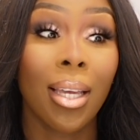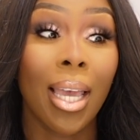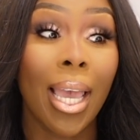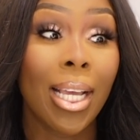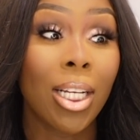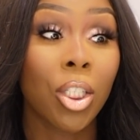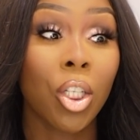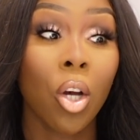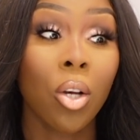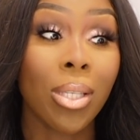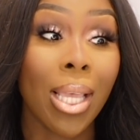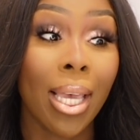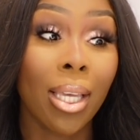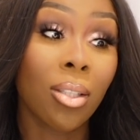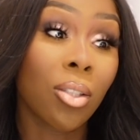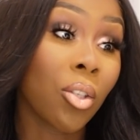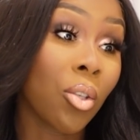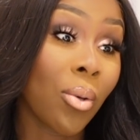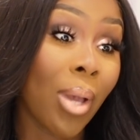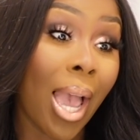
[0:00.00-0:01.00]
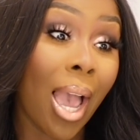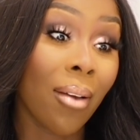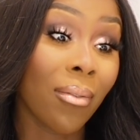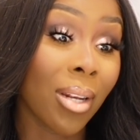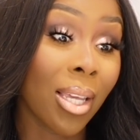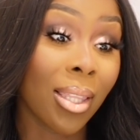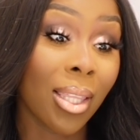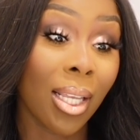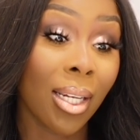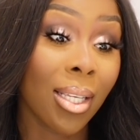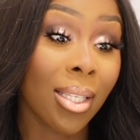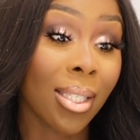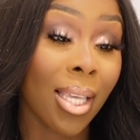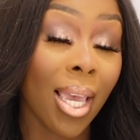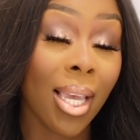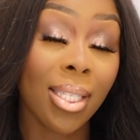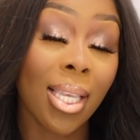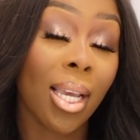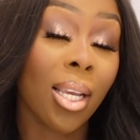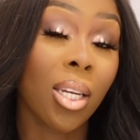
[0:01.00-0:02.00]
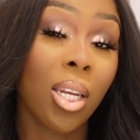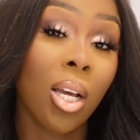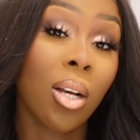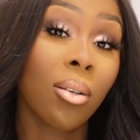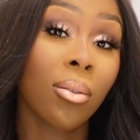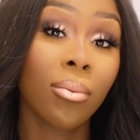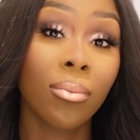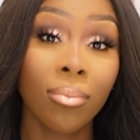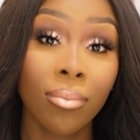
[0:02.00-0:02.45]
And Joe's like, do you have anything to say? He's like, no.